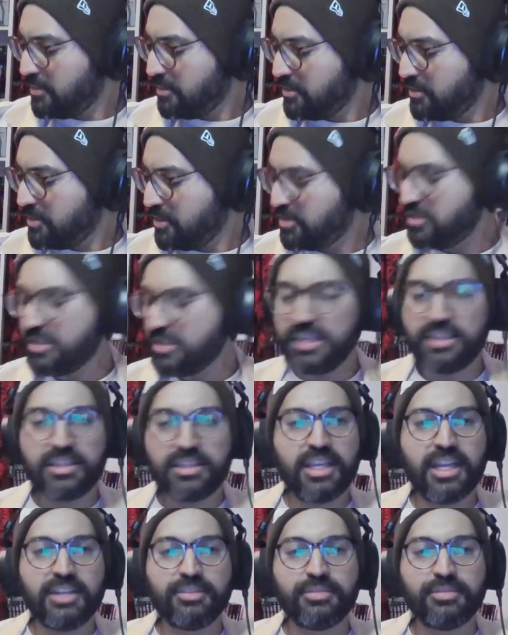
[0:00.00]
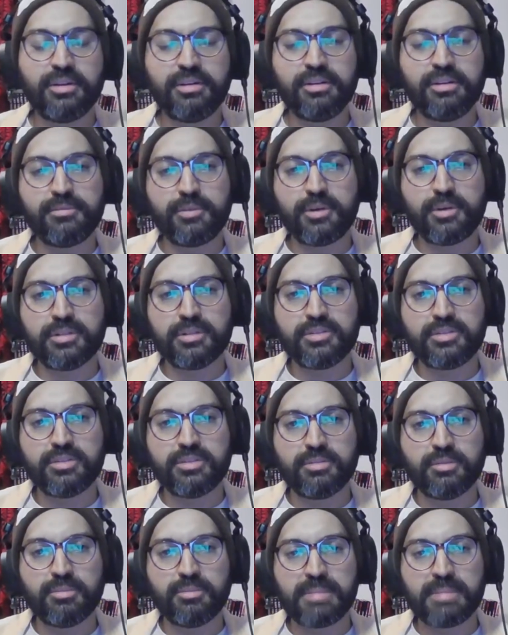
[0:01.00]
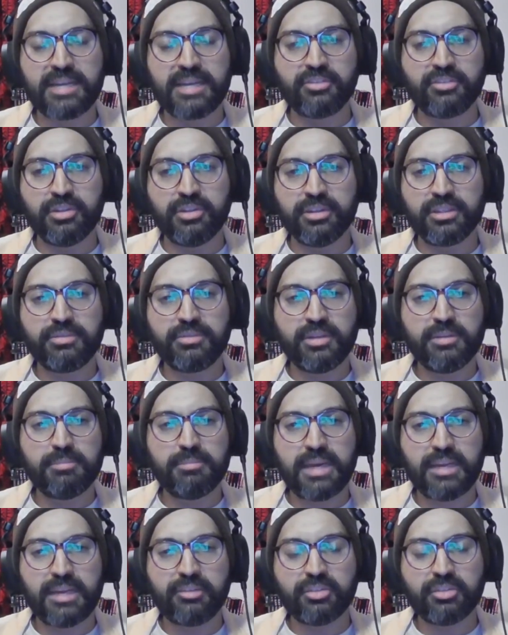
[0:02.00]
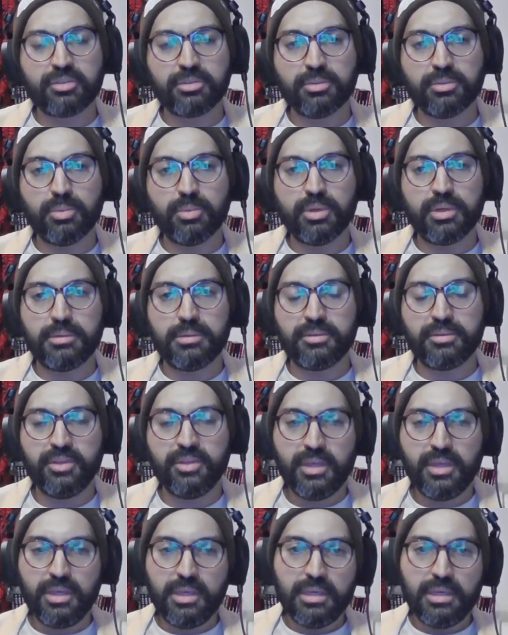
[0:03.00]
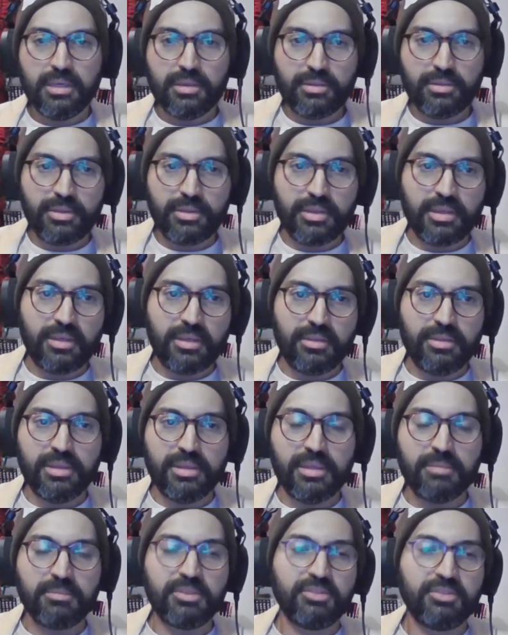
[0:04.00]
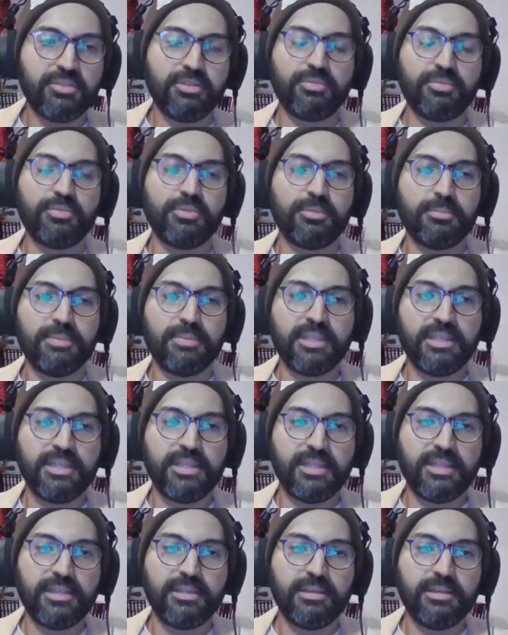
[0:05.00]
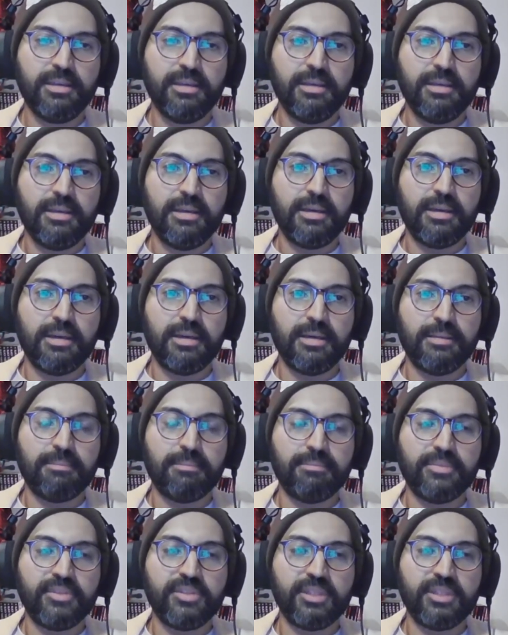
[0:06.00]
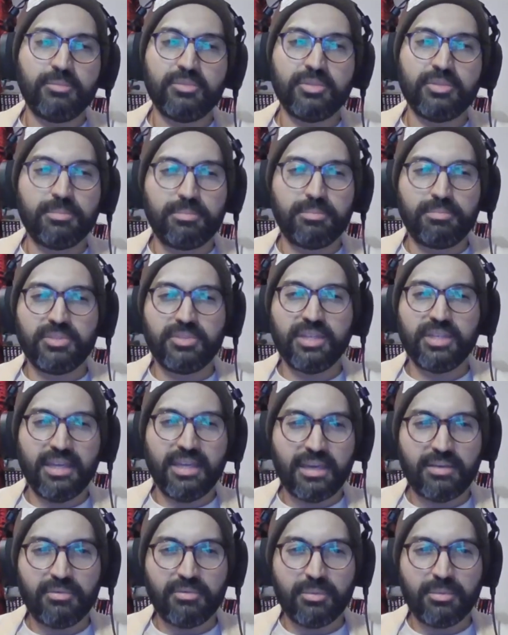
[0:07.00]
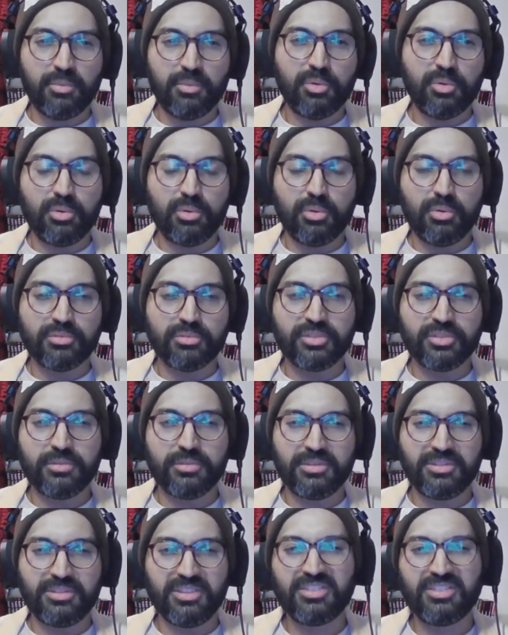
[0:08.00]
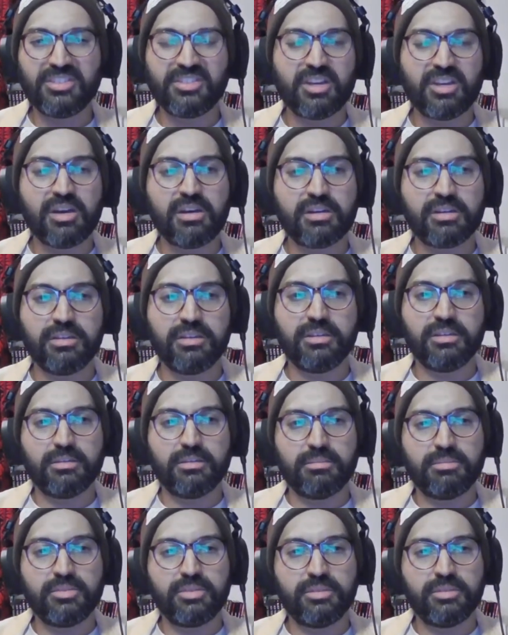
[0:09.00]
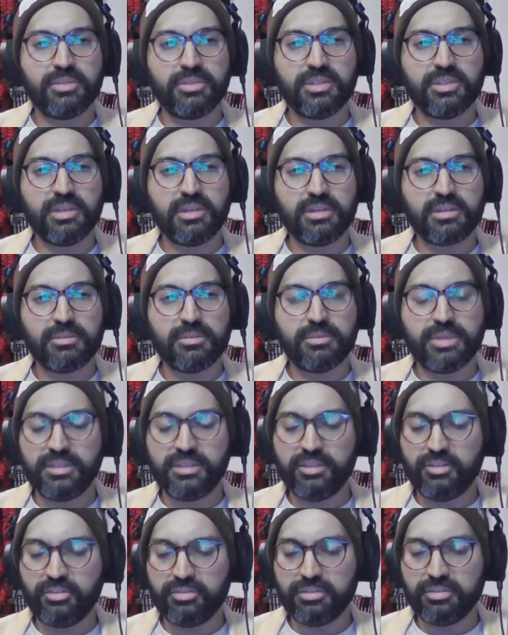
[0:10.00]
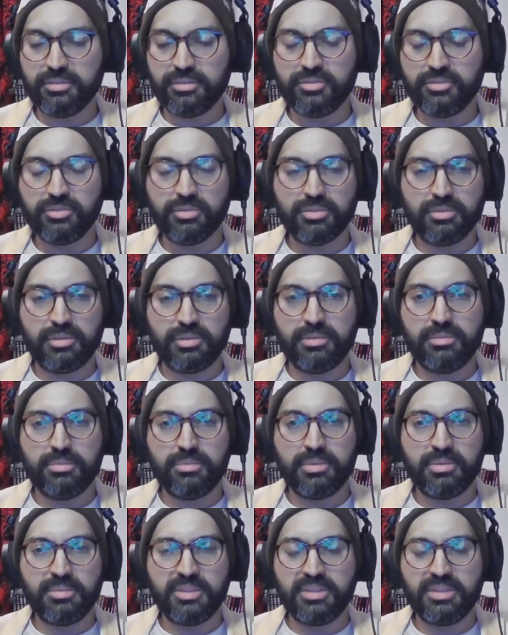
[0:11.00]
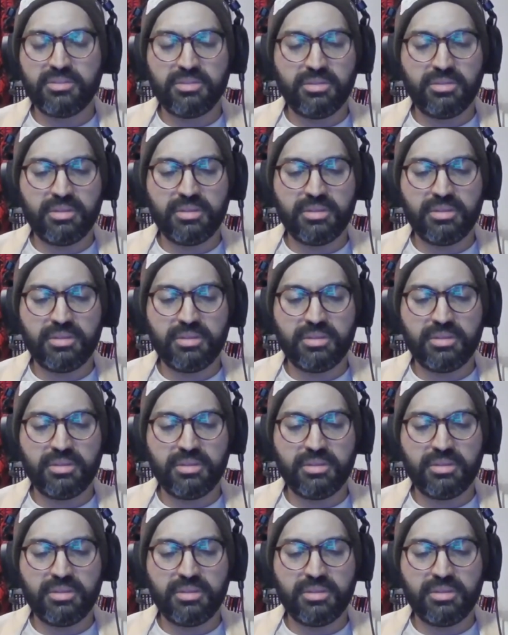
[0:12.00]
just it's very evocative of magic. It's very magical, whereas the images from Lee seem to have a more sort of just a darker sort of a darker rendition of the story. I mean, do you